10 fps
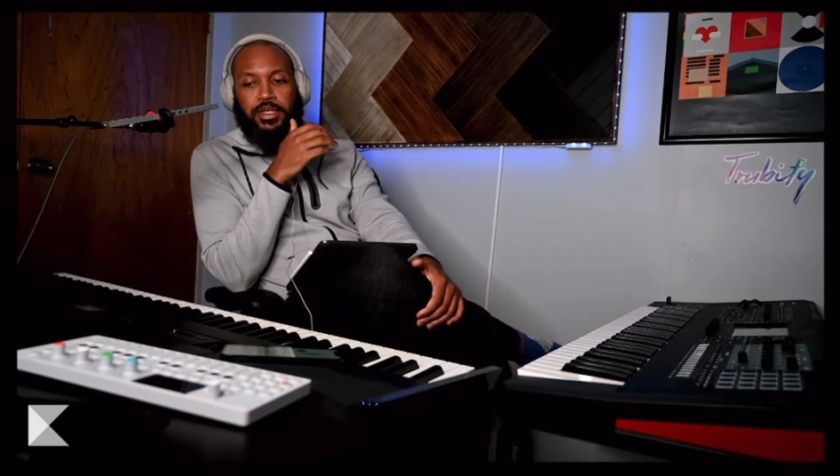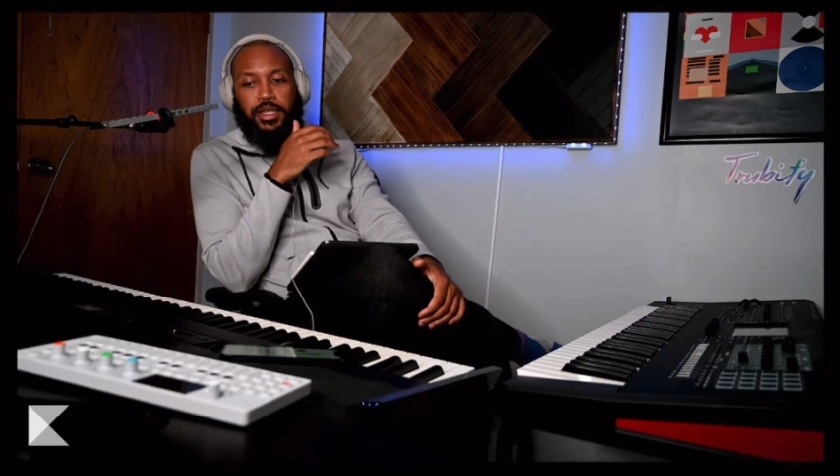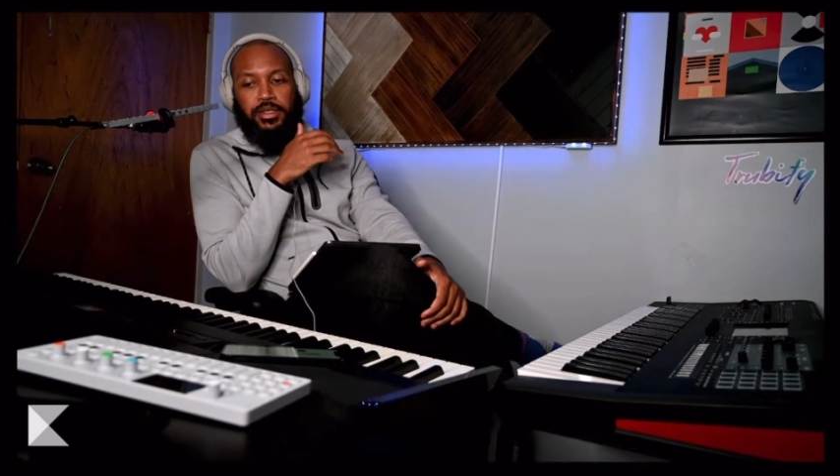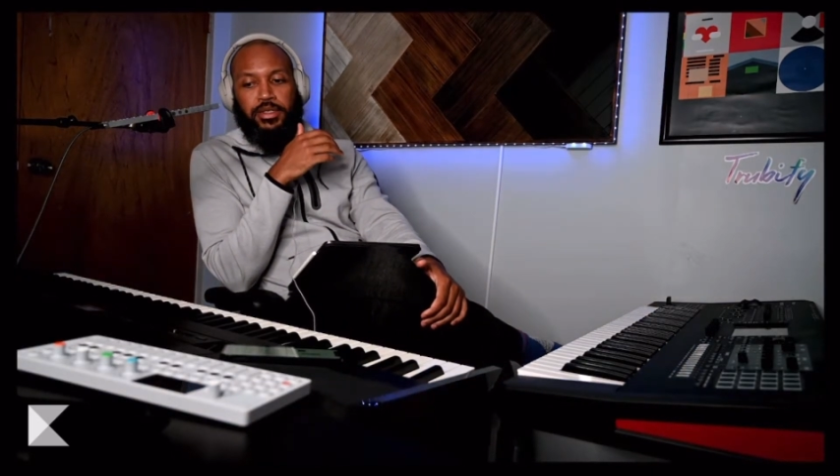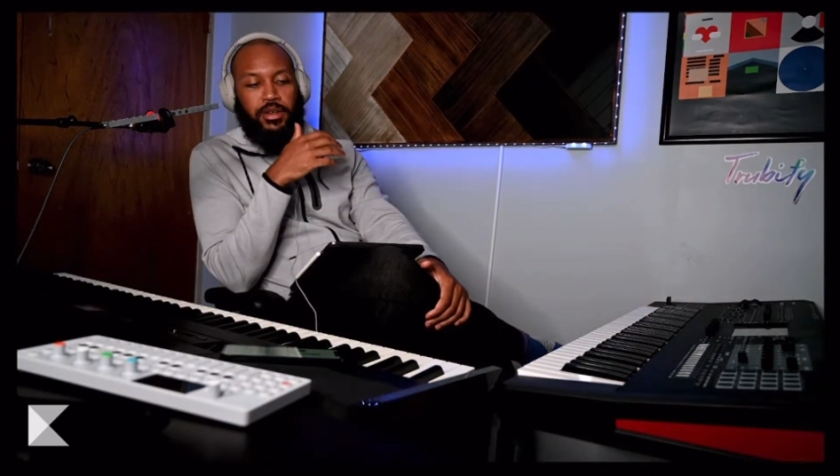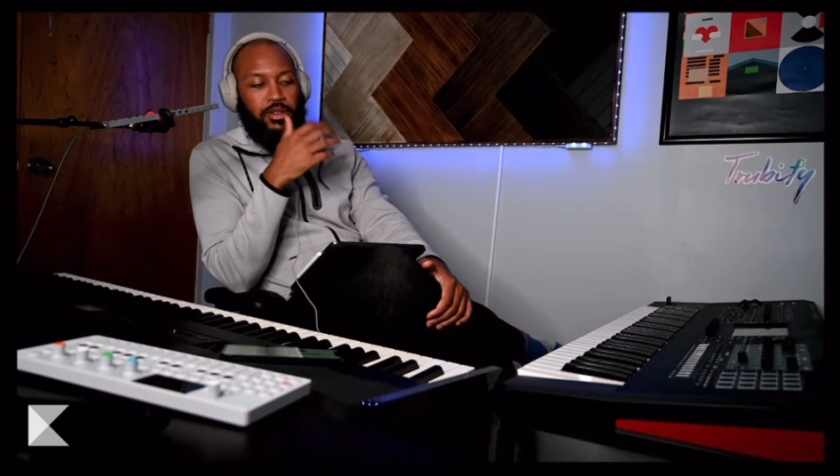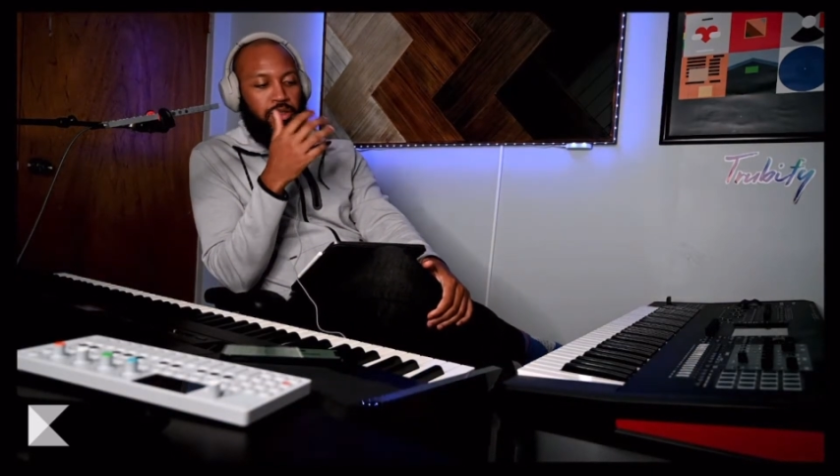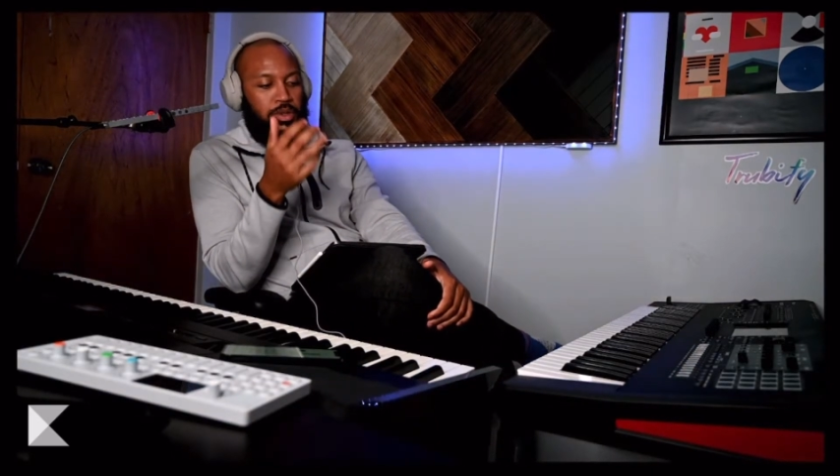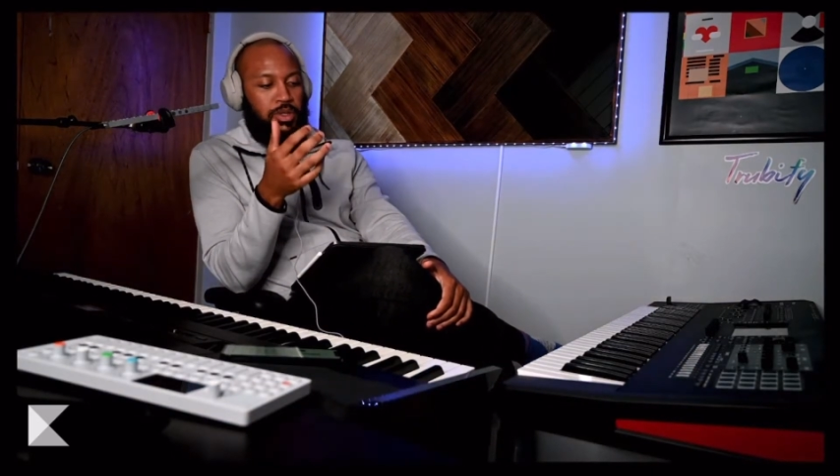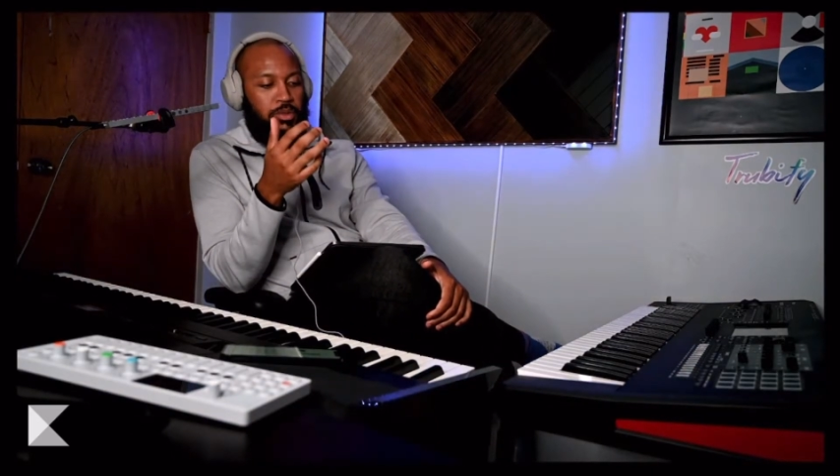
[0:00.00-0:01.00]
I started
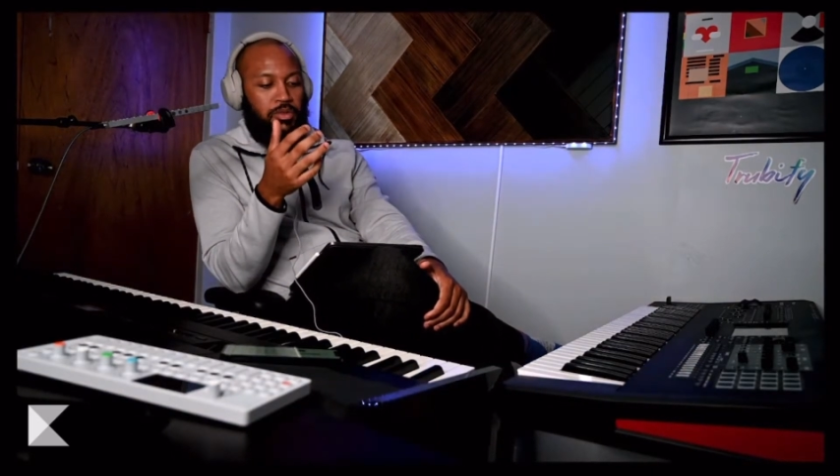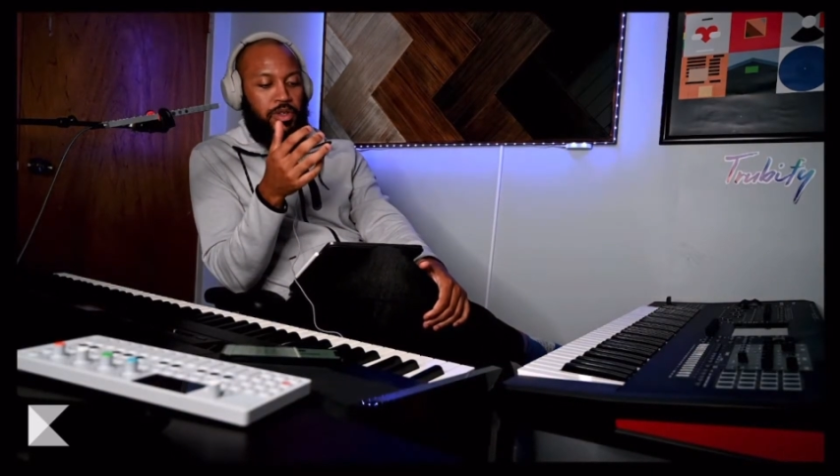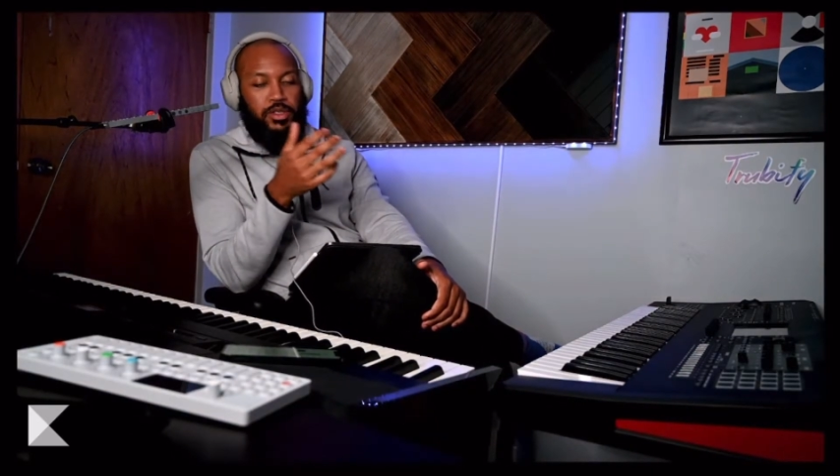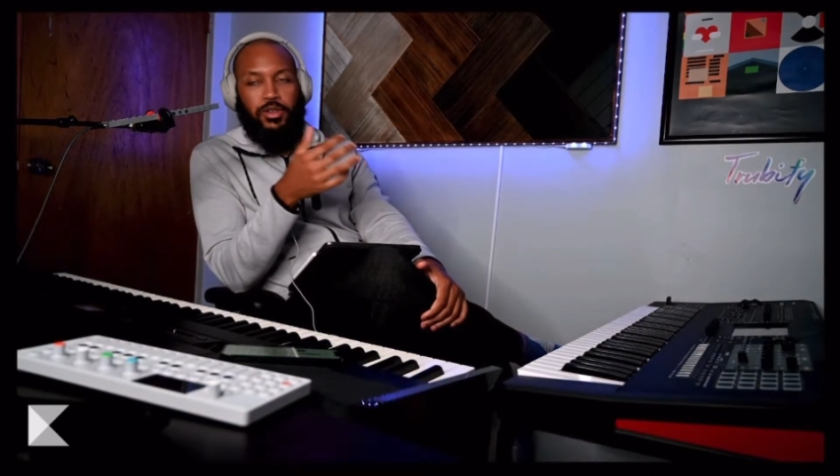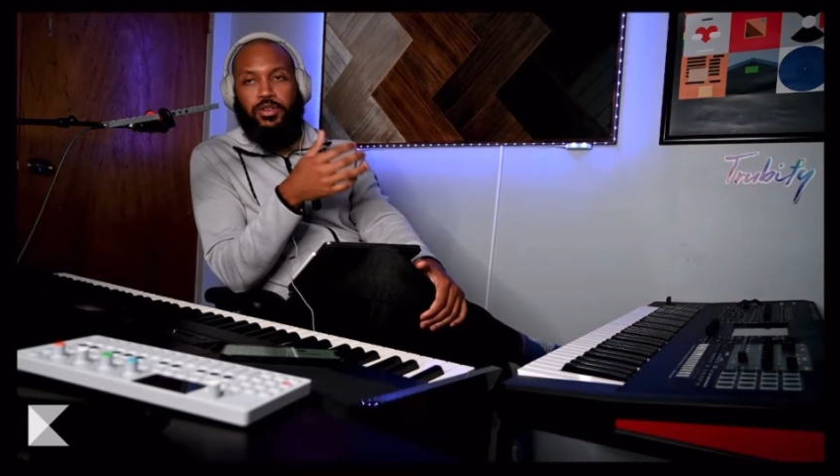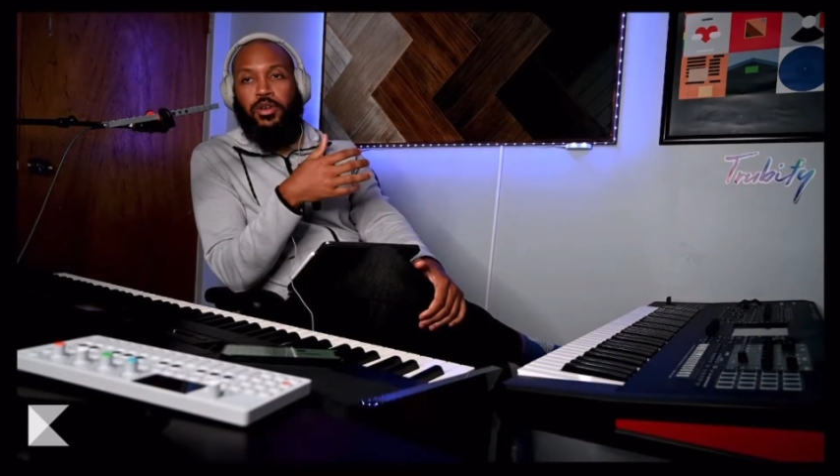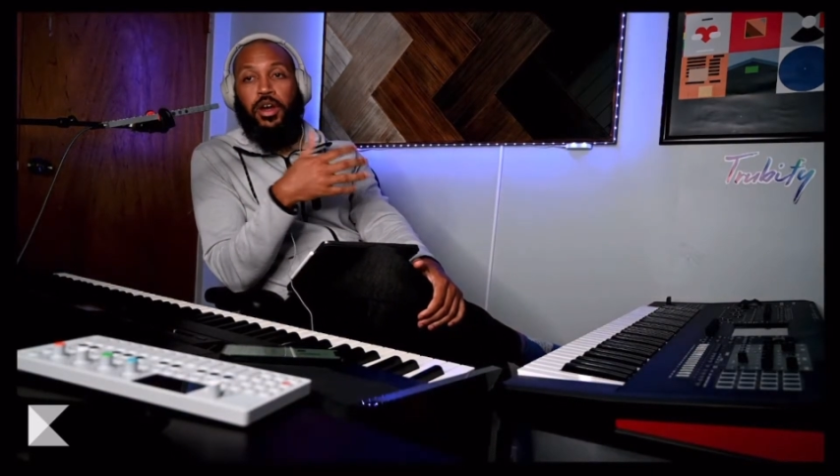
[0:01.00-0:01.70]
doing some more research on